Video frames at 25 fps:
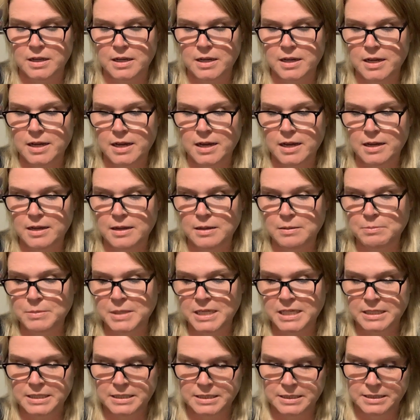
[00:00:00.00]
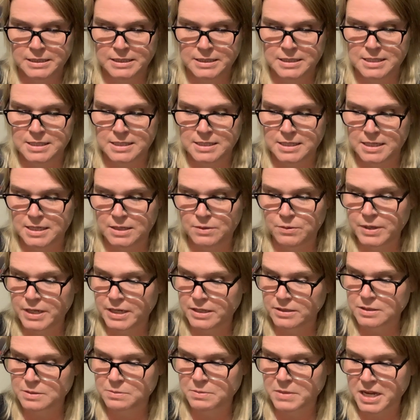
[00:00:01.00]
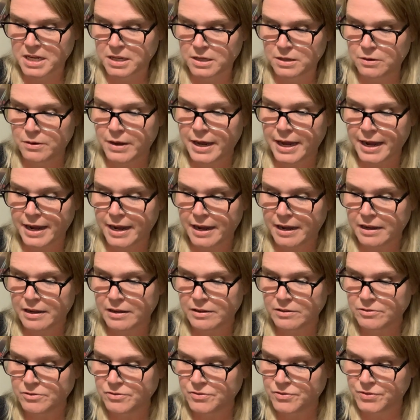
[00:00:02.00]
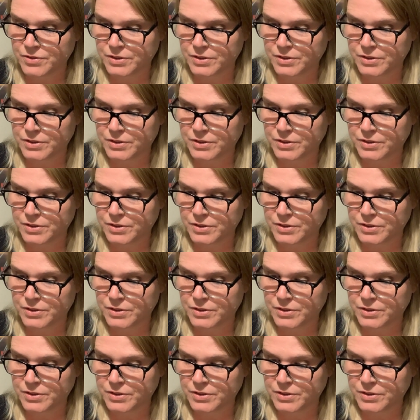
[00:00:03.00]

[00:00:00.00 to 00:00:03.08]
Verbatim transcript: Um, let's see, what else might you have